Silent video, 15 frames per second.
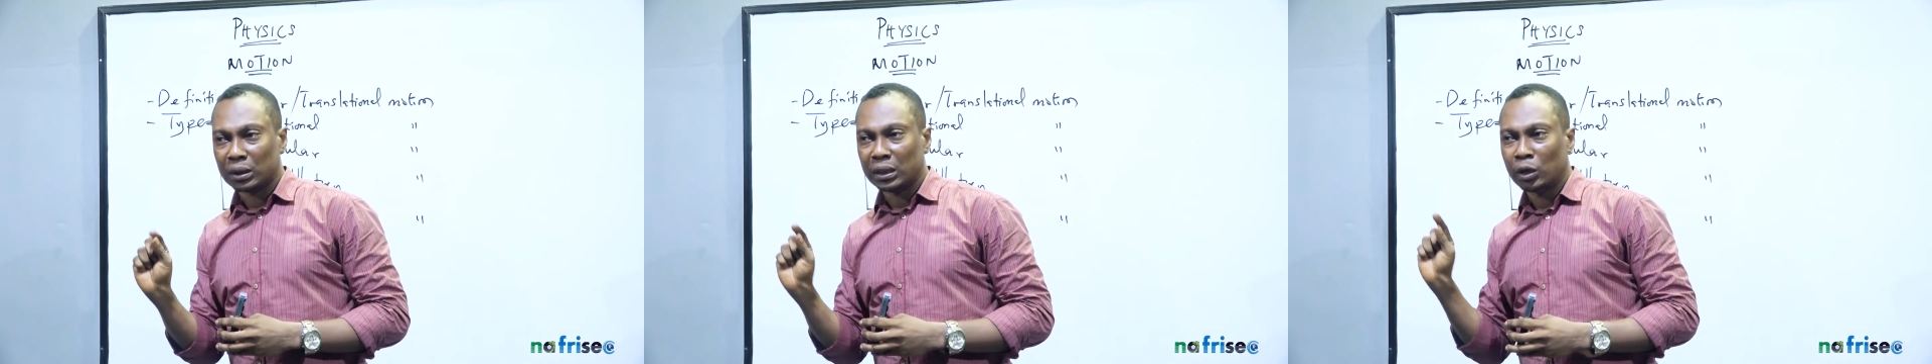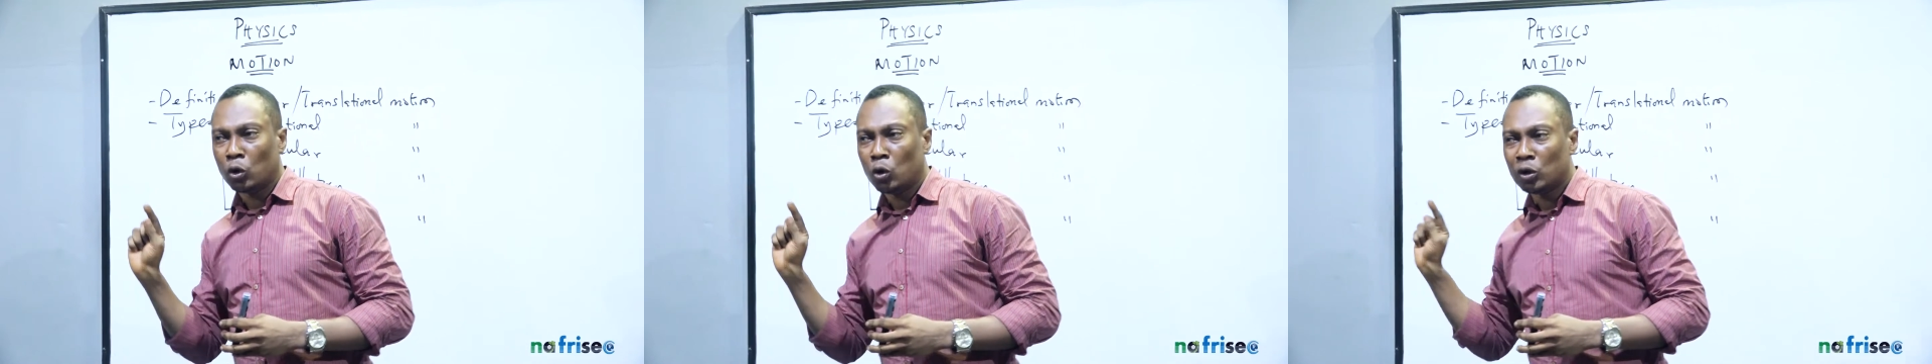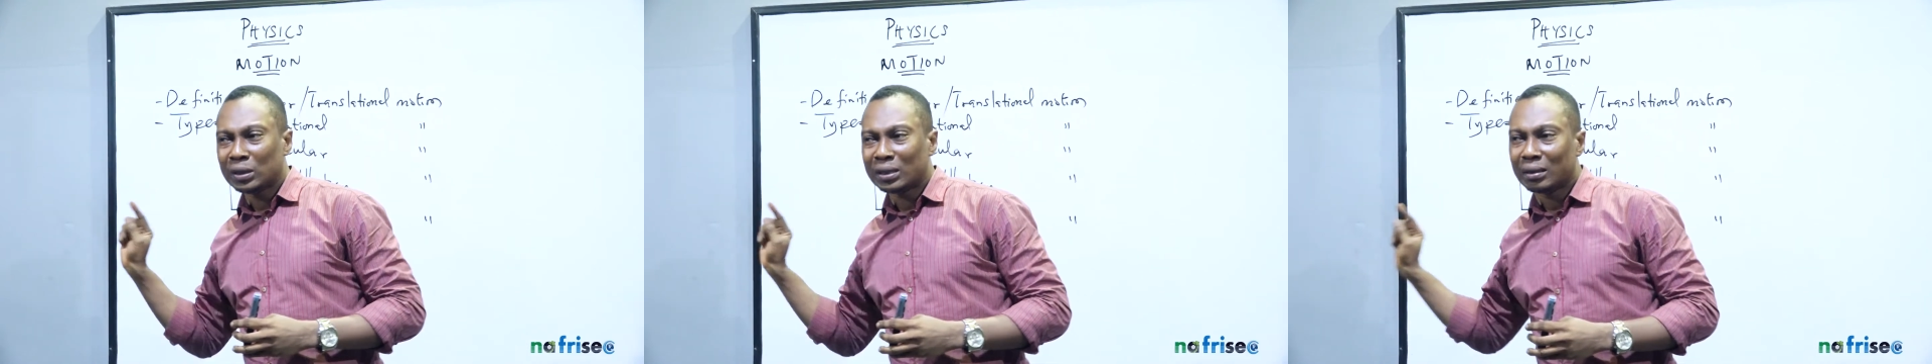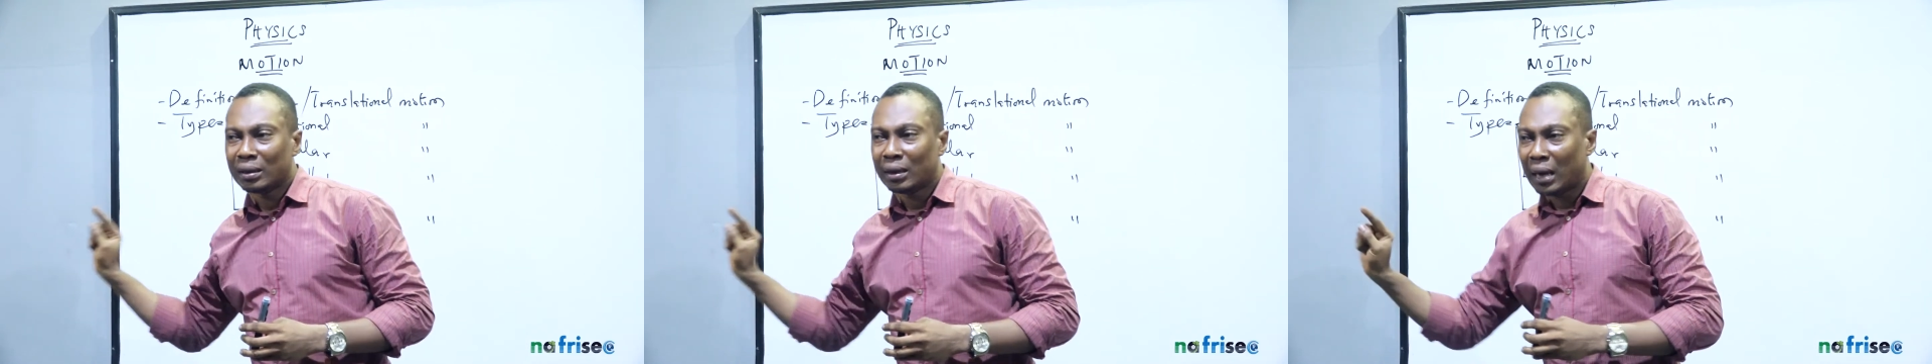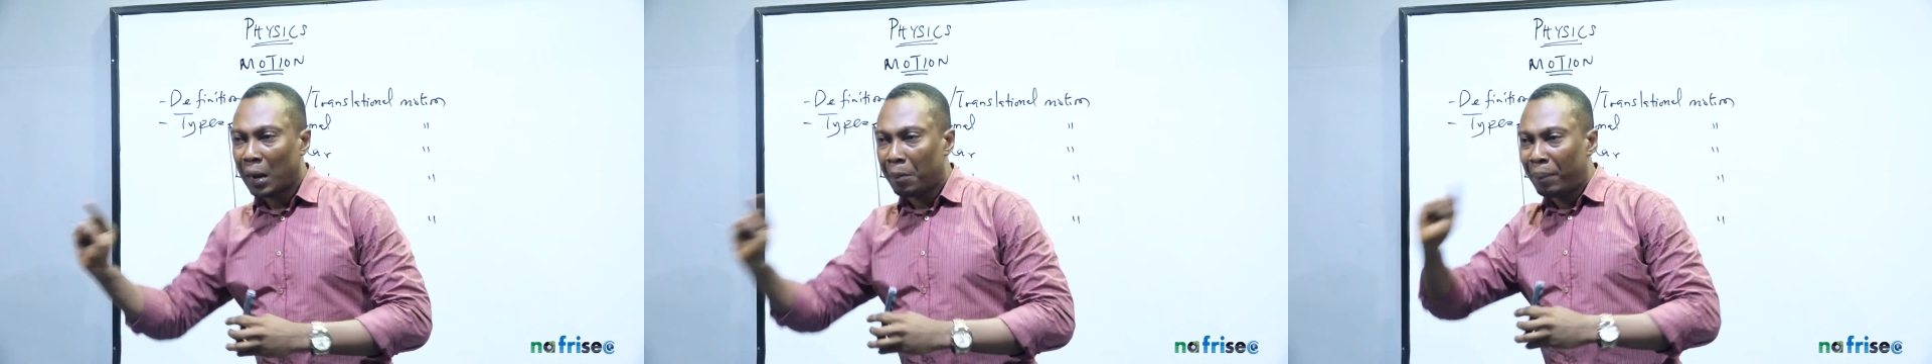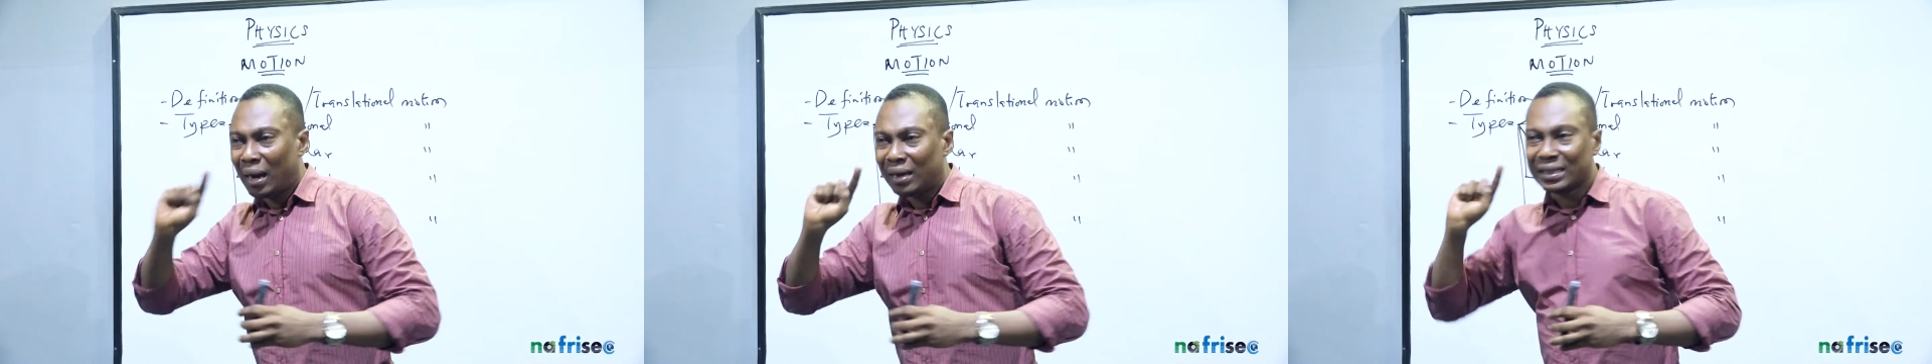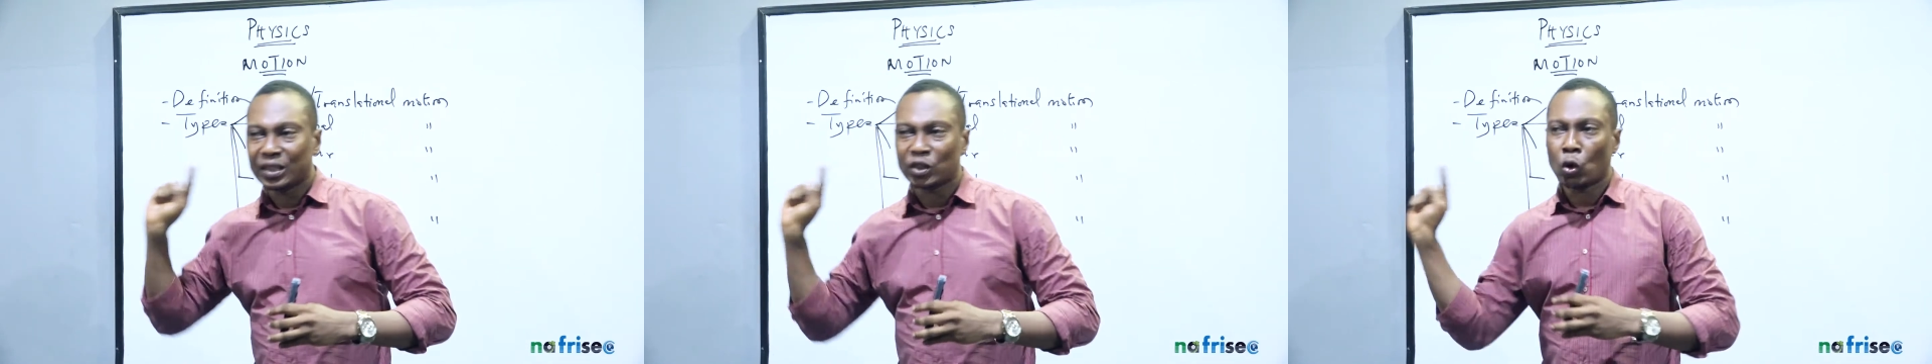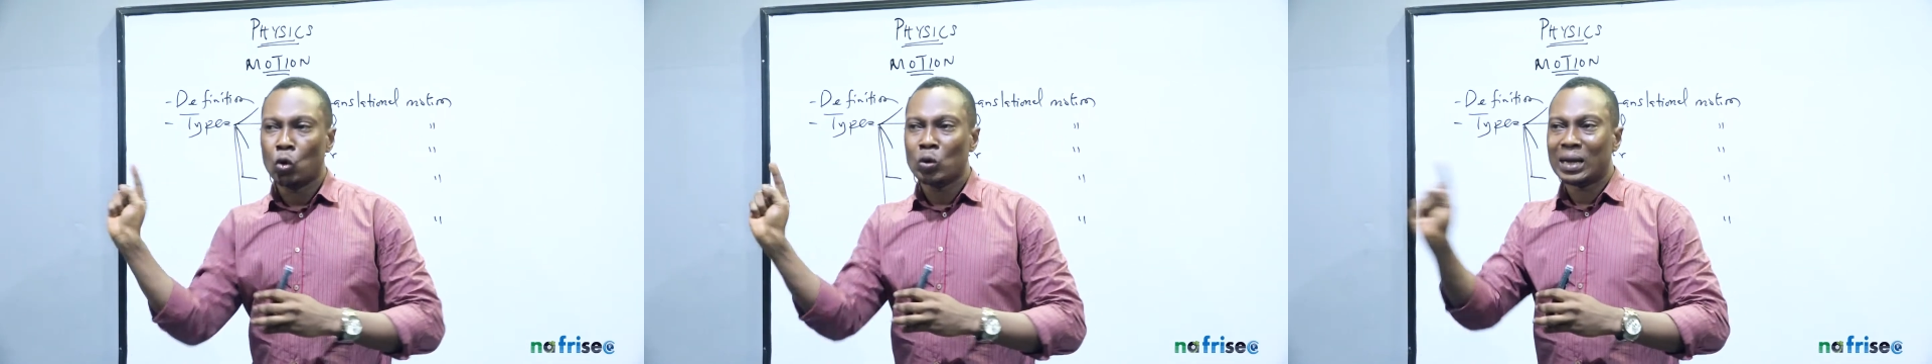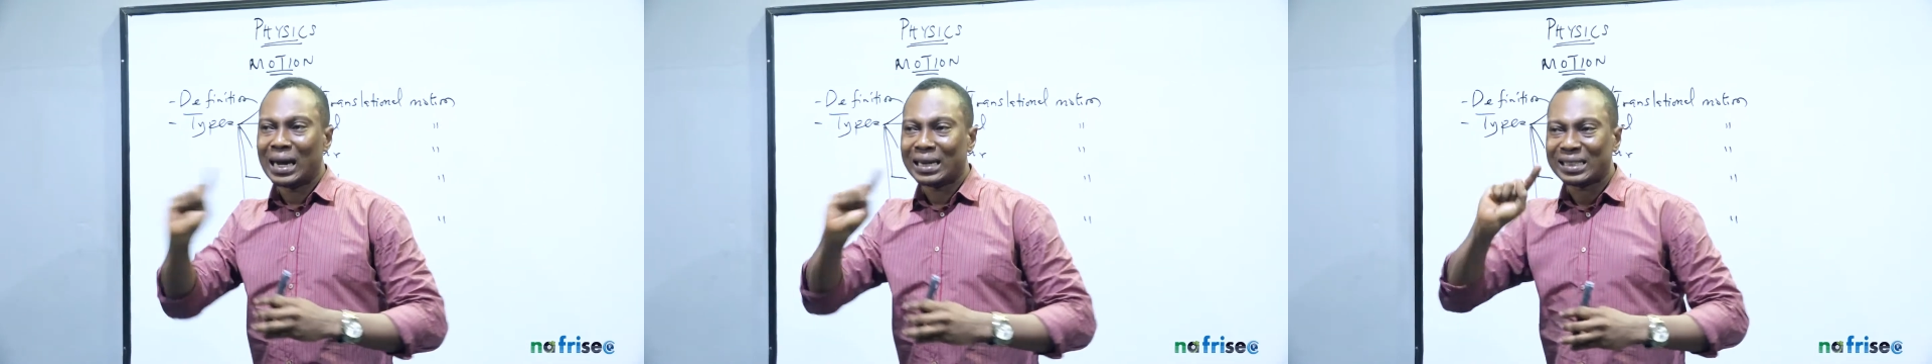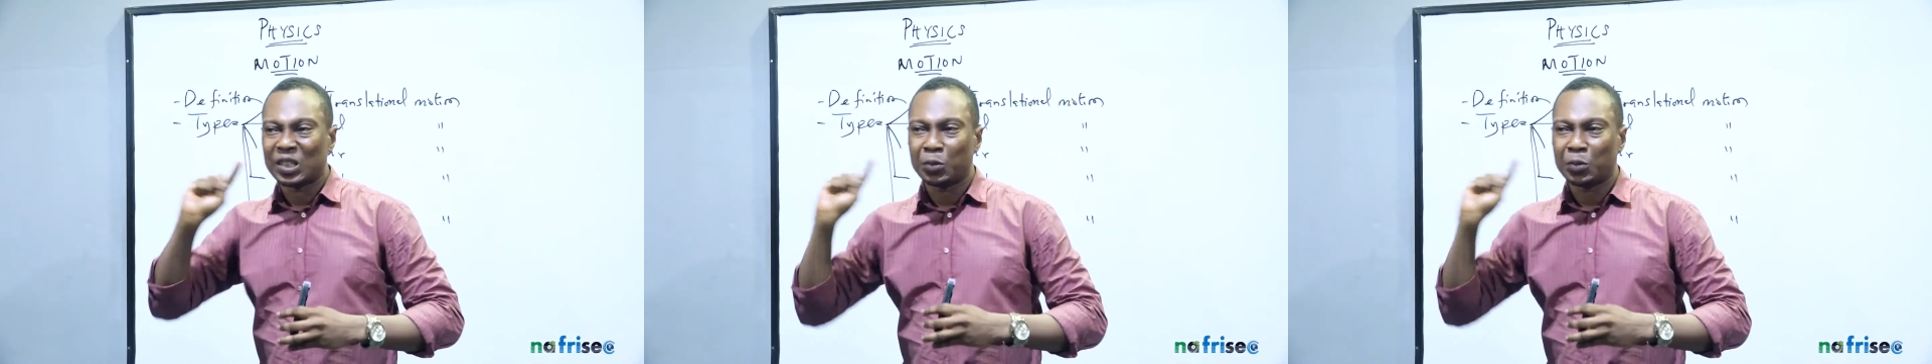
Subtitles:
it goes about its own axis,